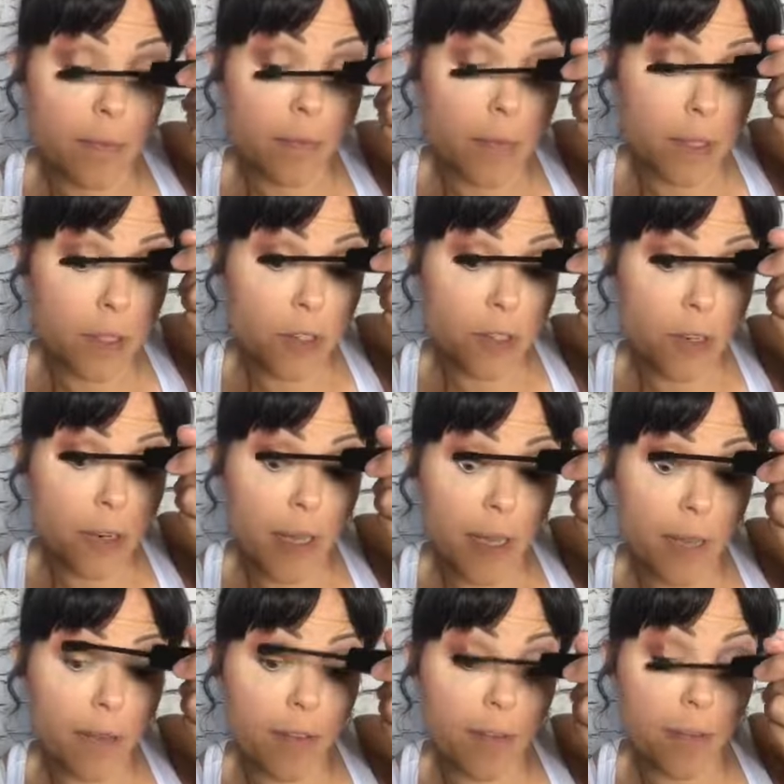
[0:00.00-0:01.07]
Mystery
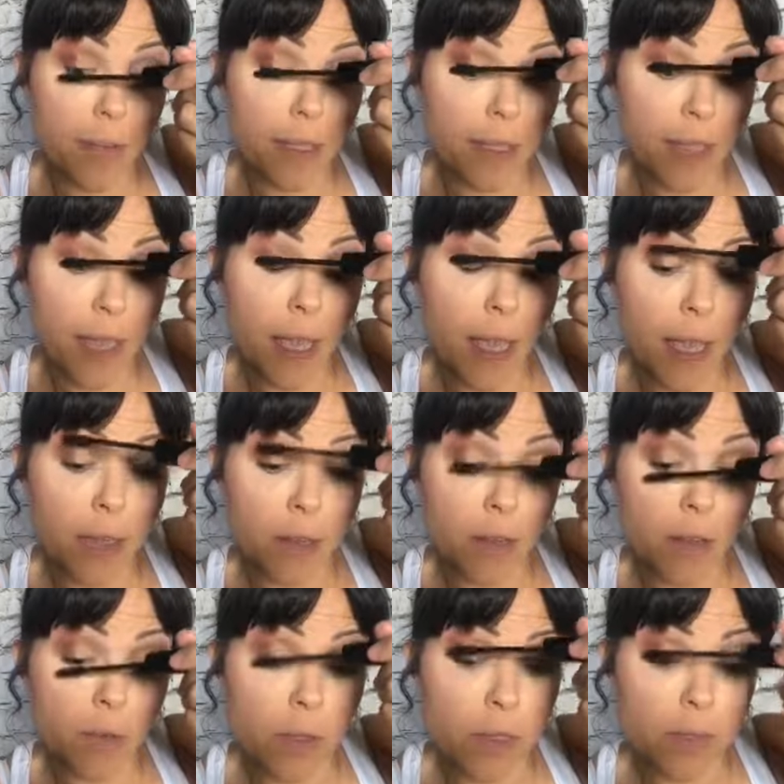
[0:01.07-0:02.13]
of the missing
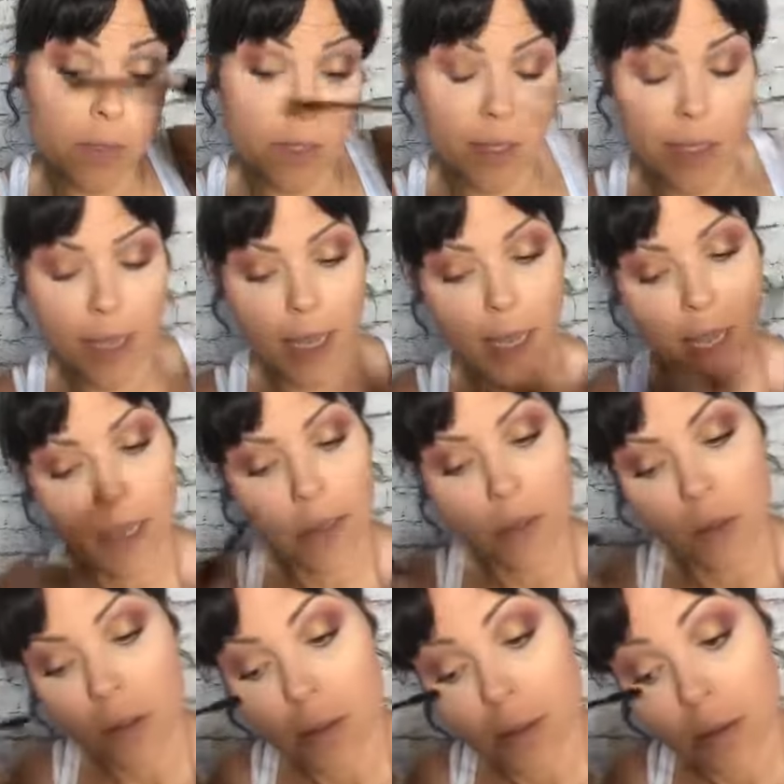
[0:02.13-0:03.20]
handle? What's missing a
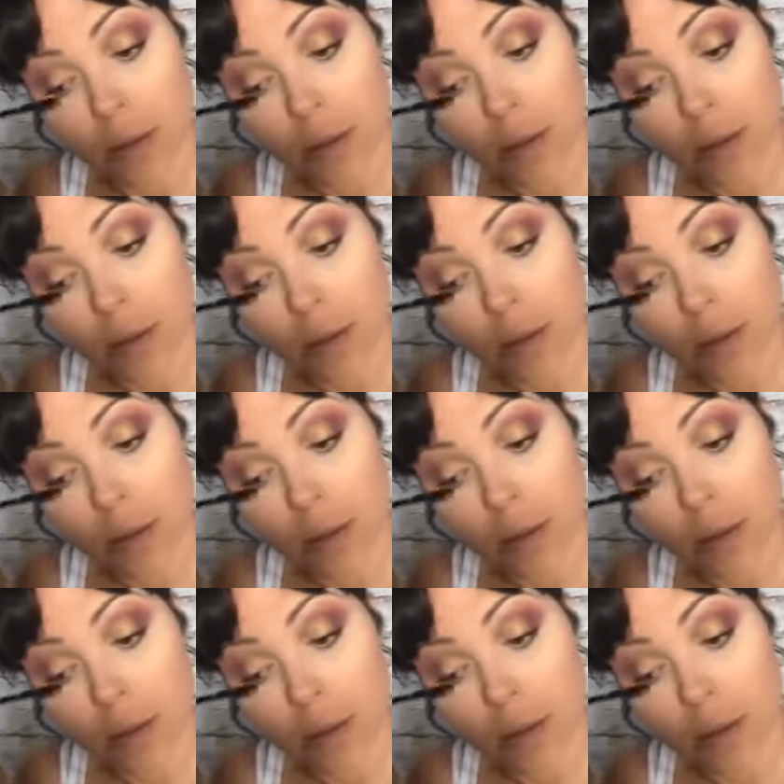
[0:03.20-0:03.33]
handle?